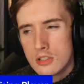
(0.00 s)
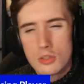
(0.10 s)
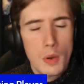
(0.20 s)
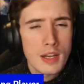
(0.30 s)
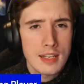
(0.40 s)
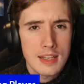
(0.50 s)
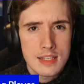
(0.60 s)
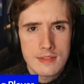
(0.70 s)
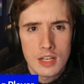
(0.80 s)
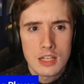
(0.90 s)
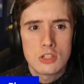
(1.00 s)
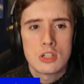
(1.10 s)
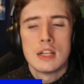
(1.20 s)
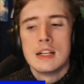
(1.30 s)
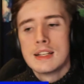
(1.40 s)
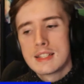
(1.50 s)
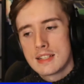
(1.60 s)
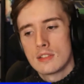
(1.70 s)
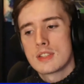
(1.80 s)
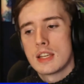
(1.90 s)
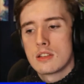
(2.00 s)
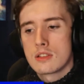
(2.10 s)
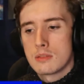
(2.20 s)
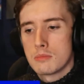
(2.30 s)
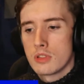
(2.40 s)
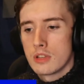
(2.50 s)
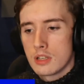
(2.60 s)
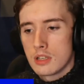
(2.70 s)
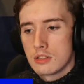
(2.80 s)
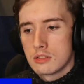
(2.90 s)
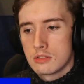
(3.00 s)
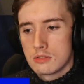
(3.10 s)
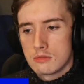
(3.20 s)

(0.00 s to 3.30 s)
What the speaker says: 20 years of age, still seen as someone that can...